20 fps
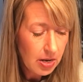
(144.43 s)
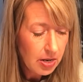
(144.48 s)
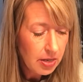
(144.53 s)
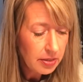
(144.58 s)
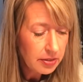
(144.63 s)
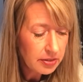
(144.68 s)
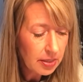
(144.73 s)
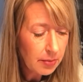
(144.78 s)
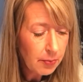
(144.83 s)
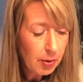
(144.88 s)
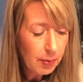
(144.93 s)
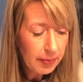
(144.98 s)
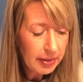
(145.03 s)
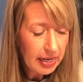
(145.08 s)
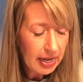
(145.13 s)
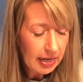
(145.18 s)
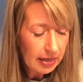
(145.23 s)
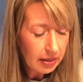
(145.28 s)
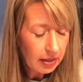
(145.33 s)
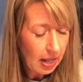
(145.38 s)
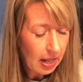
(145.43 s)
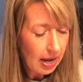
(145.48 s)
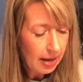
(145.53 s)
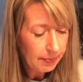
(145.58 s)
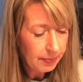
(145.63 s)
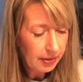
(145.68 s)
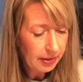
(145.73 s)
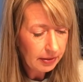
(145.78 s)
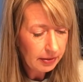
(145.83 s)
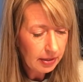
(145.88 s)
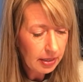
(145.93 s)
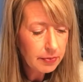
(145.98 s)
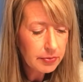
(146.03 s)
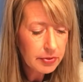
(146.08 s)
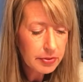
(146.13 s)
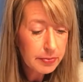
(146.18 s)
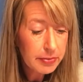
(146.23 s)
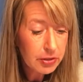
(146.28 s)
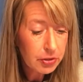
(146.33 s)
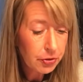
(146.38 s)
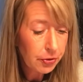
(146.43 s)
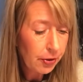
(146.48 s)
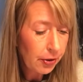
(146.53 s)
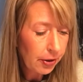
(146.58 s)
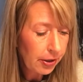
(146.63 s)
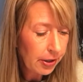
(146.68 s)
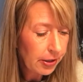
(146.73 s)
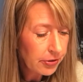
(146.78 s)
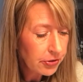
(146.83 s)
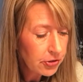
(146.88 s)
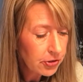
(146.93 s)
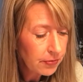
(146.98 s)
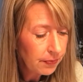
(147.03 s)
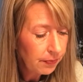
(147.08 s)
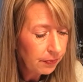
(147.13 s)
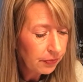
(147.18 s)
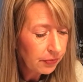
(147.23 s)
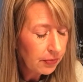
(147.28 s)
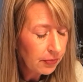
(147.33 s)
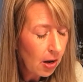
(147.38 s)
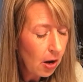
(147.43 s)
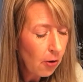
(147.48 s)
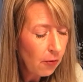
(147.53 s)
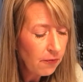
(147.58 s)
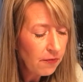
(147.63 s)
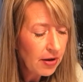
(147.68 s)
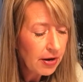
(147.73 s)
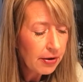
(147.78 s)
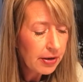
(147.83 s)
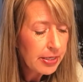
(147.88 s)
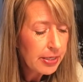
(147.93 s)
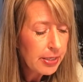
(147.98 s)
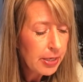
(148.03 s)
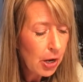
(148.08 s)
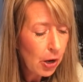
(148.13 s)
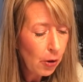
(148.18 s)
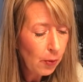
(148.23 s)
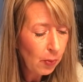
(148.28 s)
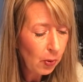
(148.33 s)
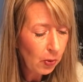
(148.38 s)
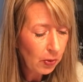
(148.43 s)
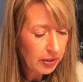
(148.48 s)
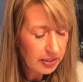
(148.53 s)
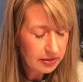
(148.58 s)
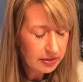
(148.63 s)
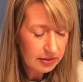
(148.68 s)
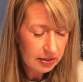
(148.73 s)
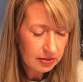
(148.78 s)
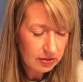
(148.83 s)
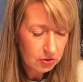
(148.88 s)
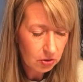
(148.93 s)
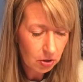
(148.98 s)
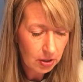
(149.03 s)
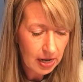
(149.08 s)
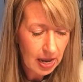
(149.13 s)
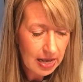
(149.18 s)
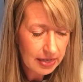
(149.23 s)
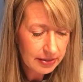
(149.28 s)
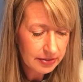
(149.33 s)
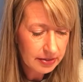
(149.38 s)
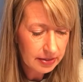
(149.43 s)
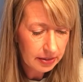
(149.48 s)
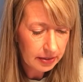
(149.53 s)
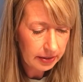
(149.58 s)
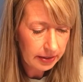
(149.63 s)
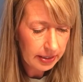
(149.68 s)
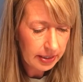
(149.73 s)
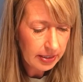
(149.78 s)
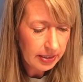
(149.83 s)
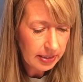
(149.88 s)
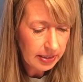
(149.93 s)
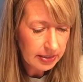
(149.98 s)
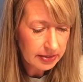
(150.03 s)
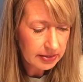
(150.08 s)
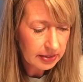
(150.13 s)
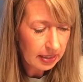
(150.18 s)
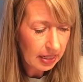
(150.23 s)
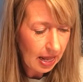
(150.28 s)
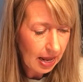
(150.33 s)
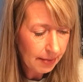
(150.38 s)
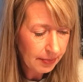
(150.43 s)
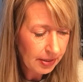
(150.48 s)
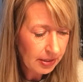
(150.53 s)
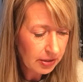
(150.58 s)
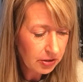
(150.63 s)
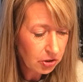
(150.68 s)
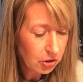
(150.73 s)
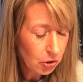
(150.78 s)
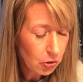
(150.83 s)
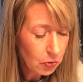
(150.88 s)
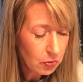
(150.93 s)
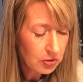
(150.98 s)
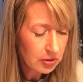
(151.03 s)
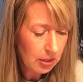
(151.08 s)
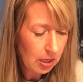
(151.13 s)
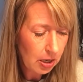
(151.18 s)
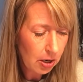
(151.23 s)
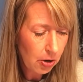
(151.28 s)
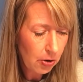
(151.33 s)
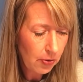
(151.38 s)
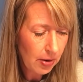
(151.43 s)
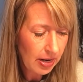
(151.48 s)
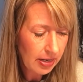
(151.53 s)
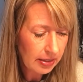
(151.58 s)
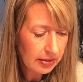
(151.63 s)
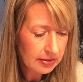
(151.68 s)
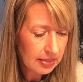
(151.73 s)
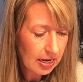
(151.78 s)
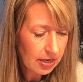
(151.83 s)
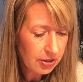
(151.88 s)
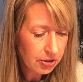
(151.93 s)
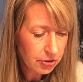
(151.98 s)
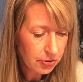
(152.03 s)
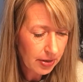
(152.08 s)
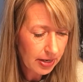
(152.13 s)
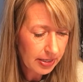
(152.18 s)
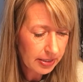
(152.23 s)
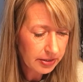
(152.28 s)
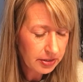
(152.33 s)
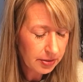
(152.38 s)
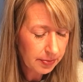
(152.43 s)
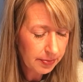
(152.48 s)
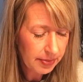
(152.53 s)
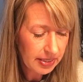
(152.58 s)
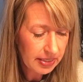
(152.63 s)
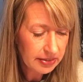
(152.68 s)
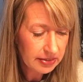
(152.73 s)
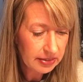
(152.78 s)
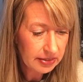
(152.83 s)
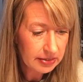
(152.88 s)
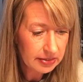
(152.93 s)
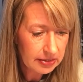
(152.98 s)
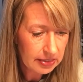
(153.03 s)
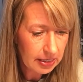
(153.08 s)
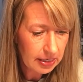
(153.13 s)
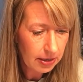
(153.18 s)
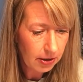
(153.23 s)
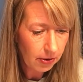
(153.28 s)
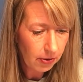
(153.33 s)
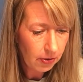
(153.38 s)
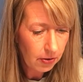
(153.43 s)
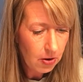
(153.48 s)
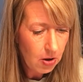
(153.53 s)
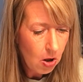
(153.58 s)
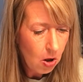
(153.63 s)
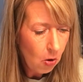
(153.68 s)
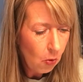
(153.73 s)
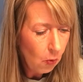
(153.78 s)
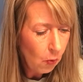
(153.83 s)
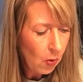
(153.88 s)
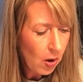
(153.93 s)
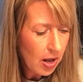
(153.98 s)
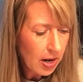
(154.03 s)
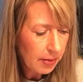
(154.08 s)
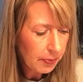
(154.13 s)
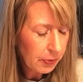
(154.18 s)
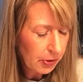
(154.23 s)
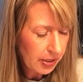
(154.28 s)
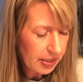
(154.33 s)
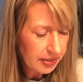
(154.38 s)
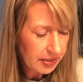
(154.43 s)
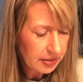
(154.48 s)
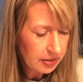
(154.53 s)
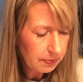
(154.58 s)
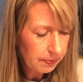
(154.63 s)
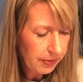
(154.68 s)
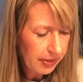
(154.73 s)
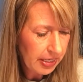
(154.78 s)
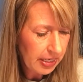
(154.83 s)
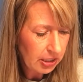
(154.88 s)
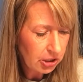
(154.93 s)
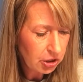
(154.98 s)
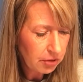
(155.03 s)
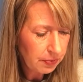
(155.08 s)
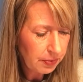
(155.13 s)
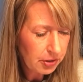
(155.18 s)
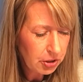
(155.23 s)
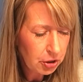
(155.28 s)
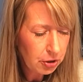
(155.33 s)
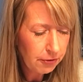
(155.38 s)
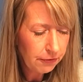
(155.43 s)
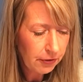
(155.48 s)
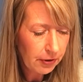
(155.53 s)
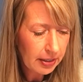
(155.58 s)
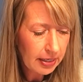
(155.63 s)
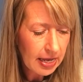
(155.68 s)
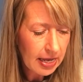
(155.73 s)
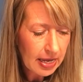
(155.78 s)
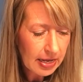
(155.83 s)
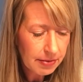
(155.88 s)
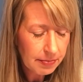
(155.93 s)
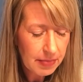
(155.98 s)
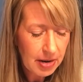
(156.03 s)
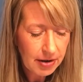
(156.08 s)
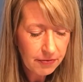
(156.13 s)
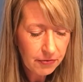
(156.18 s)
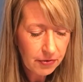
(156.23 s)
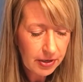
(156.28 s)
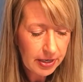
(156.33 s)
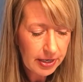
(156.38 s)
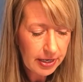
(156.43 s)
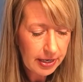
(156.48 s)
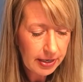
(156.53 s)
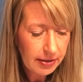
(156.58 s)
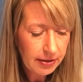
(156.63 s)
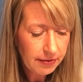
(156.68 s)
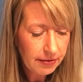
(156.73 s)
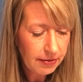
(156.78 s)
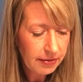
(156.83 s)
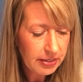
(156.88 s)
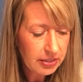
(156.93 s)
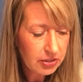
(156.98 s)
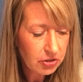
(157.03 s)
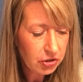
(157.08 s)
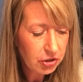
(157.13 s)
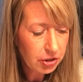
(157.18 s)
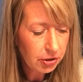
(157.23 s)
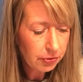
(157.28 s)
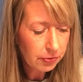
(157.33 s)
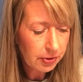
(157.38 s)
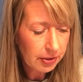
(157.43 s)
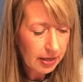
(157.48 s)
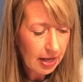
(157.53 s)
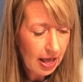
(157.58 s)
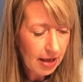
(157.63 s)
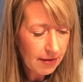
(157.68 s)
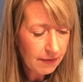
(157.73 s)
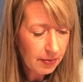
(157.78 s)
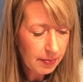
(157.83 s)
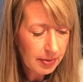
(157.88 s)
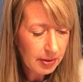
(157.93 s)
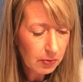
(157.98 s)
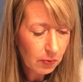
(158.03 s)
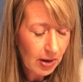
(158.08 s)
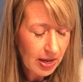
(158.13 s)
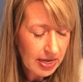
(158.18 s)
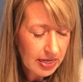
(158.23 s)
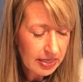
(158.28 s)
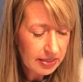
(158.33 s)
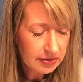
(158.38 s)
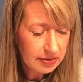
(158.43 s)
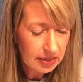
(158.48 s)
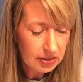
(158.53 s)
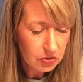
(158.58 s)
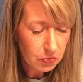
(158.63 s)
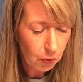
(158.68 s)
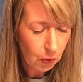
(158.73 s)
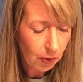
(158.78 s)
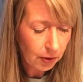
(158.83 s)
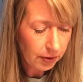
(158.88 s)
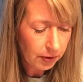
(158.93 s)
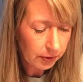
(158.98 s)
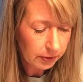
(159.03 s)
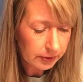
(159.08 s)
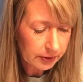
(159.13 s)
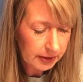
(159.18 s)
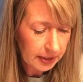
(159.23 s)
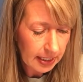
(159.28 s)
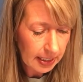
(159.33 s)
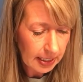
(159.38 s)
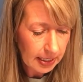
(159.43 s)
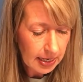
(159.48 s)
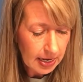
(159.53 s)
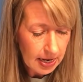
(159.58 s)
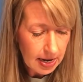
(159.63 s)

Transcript: Someone began clapping. It was Mr. Hodge. "Oh, very noble," he said sarcastically, his clapping too slow and exaggerated to be sincere. "What a pretty speech, but you forget, my friend, that these children haven't been raised as royalty